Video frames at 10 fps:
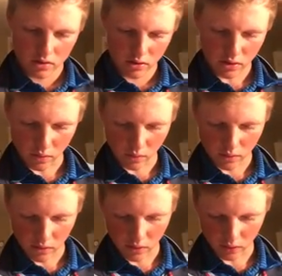
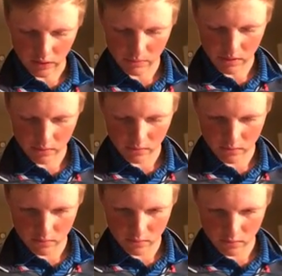So our limit
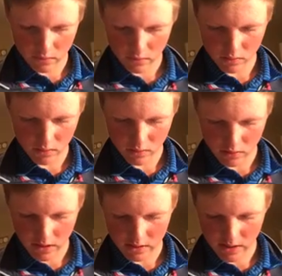
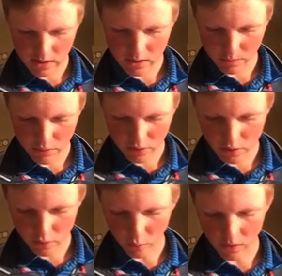as x
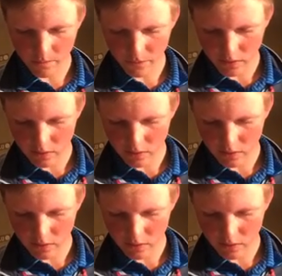approaches 1